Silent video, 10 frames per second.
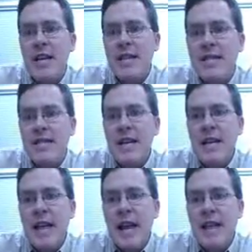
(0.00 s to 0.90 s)
It is
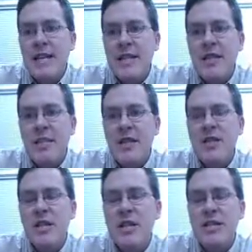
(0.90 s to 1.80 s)
actually a
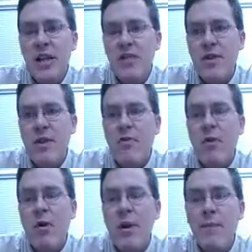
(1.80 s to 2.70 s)
combustion accelerant.
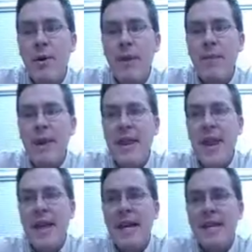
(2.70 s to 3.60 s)
And what we mean by
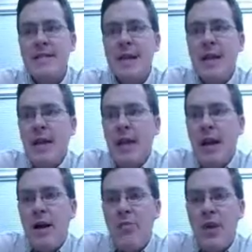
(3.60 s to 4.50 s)
that is
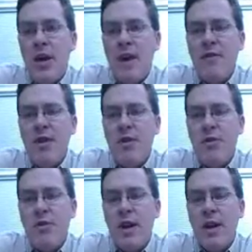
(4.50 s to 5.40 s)
when you have a
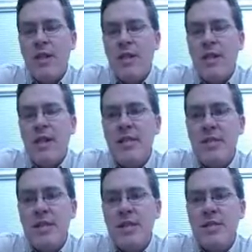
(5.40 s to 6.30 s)
diesel
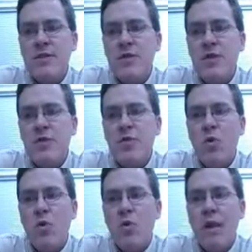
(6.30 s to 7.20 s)
engines, of
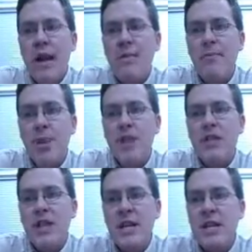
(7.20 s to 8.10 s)
course, work by
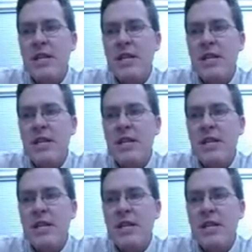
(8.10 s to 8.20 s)
compression